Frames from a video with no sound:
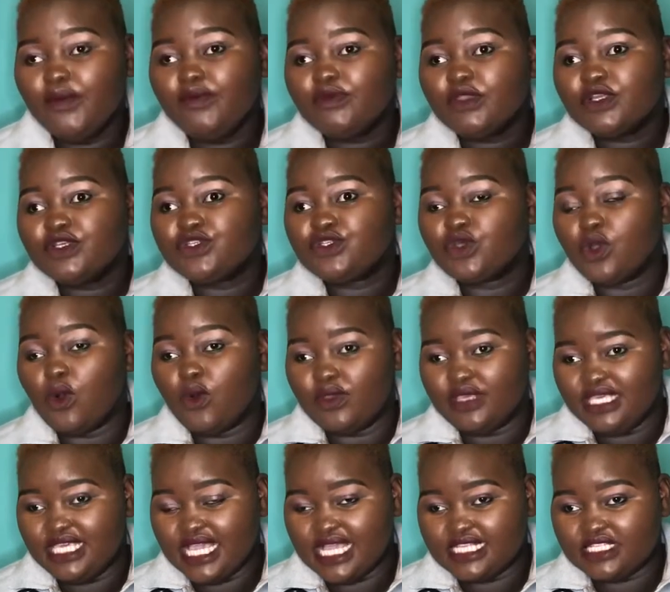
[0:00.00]
So
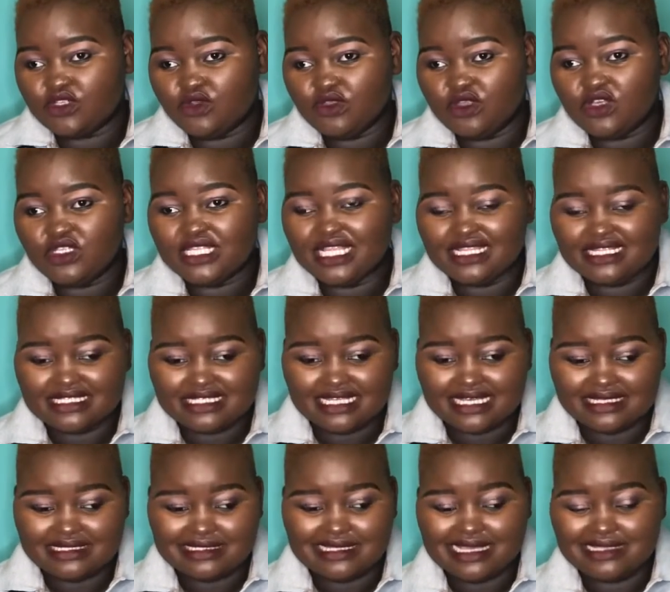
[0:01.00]
so those are the
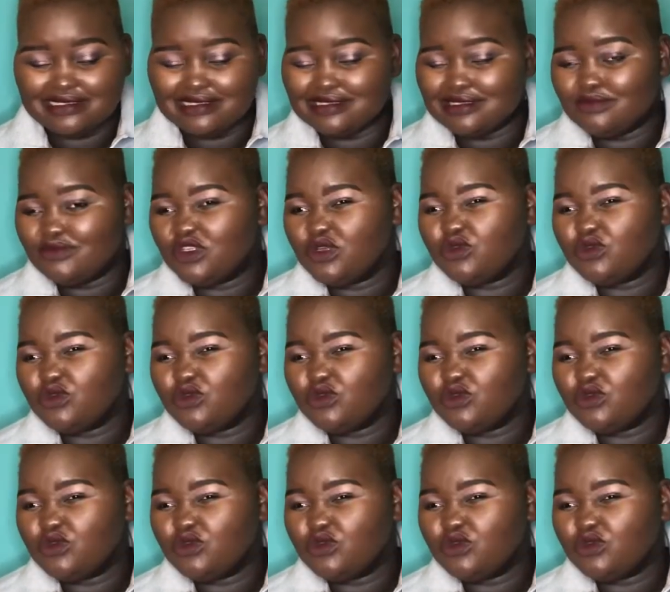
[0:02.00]
signs and symptoms.